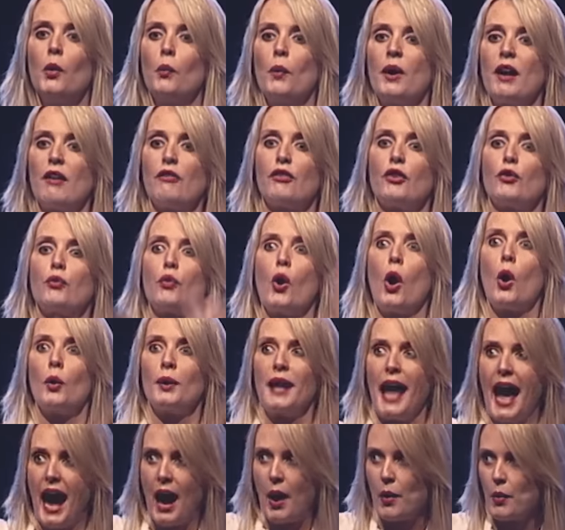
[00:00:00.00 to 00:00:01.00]
We have
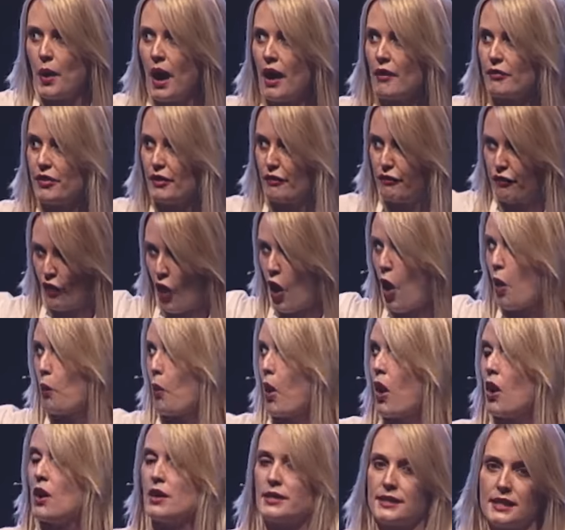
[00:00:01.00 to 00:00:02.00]
grown out of the four
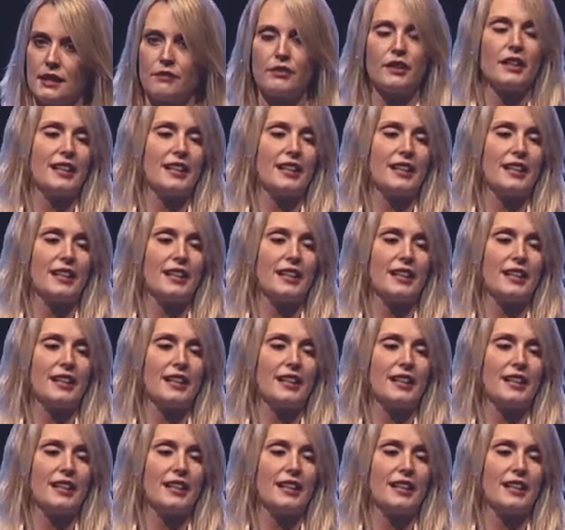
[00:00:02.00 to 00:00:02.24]
walls of